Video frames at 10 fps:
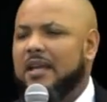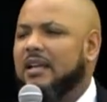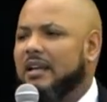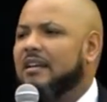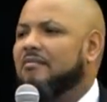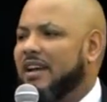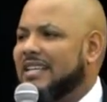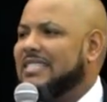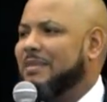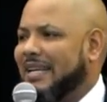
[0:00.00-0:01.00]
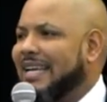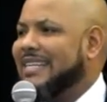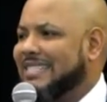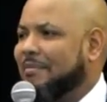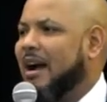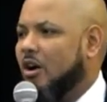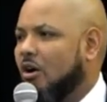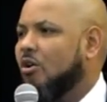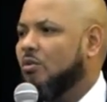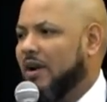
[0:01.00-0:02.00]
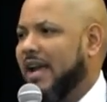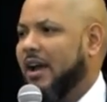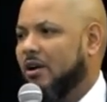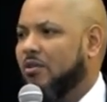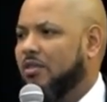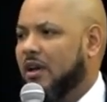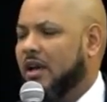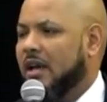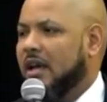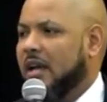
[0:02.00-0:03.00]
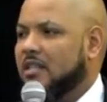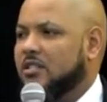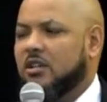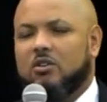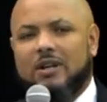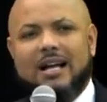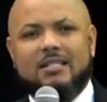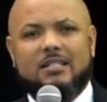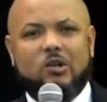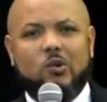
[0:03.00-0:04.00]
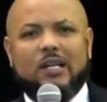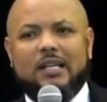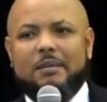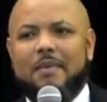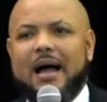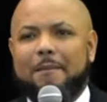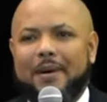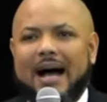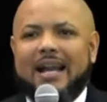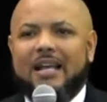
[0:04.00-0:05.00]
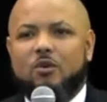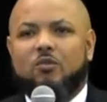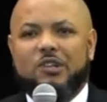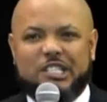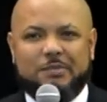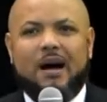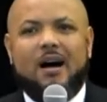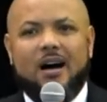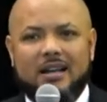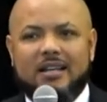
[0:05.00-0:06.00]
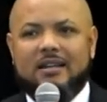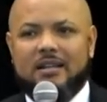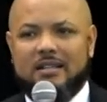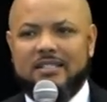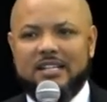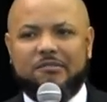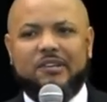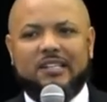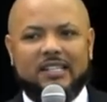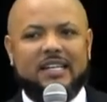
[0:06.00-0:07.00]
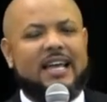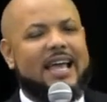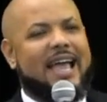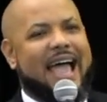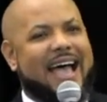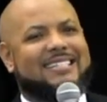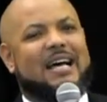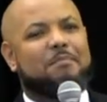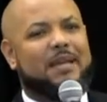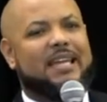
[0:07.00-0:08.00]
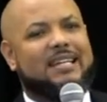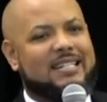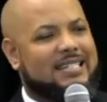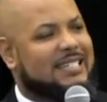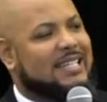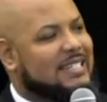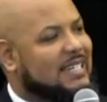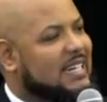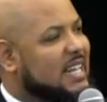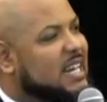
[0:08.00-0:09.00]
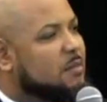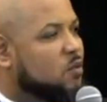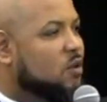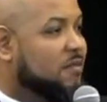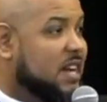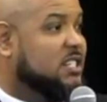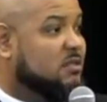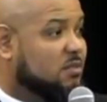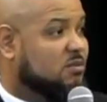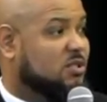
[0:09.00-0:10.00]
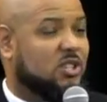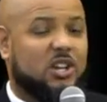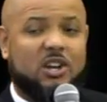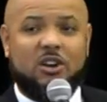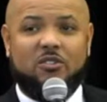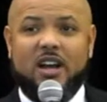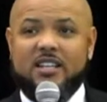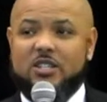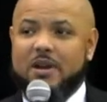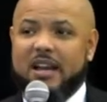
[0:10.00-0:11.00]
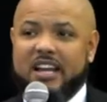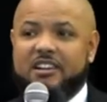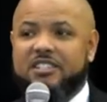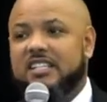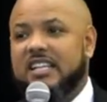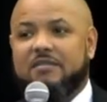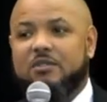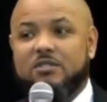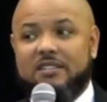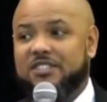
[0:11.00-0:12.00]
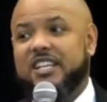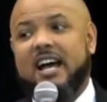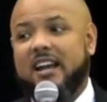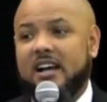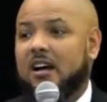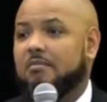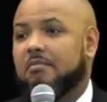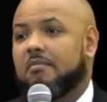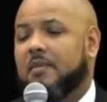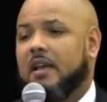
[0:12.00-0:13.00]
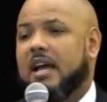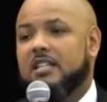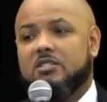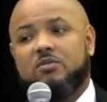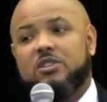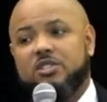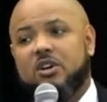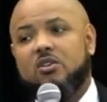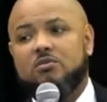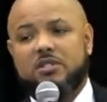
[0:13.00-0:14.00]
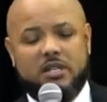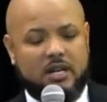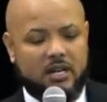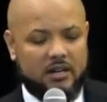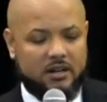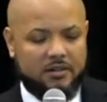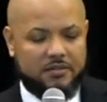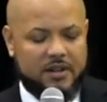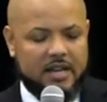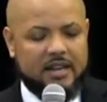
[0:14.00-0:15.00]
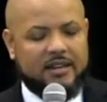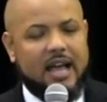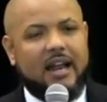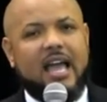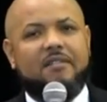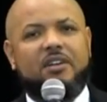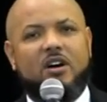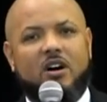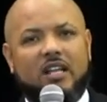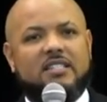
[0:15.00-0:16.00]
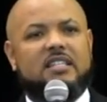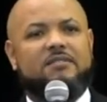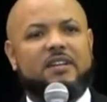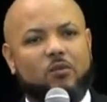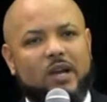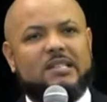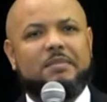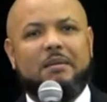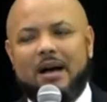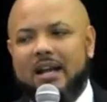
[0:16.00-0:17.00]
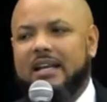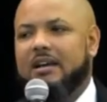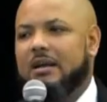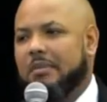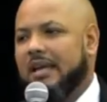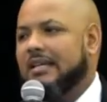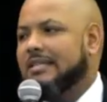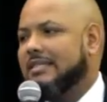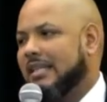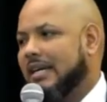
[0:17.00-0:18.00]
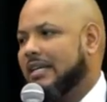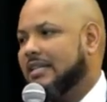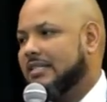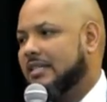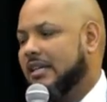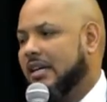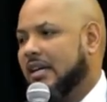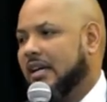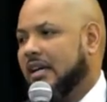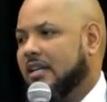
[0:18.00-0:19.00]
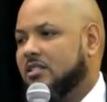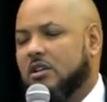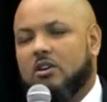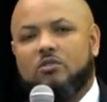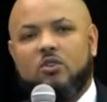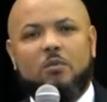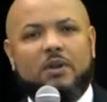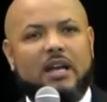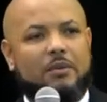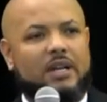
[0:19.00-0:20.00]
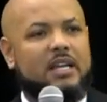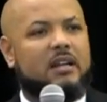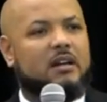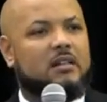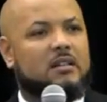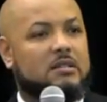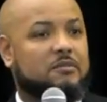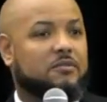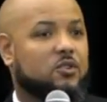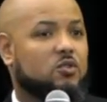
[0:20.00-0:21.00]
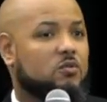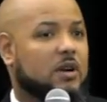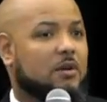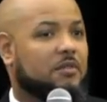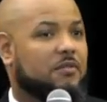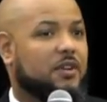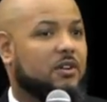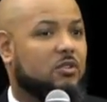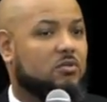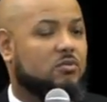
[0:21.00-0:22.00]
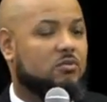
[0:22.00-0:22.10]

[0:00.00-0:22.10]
making an investment into my own health. And so, consequently, my body will respond differently as I'm being consistent in eating more vegetables, right? So my energy levels have shot up as a result of not having all that stuff that weighs my body down and being sluggish. And so normally I would eat some food, I would feel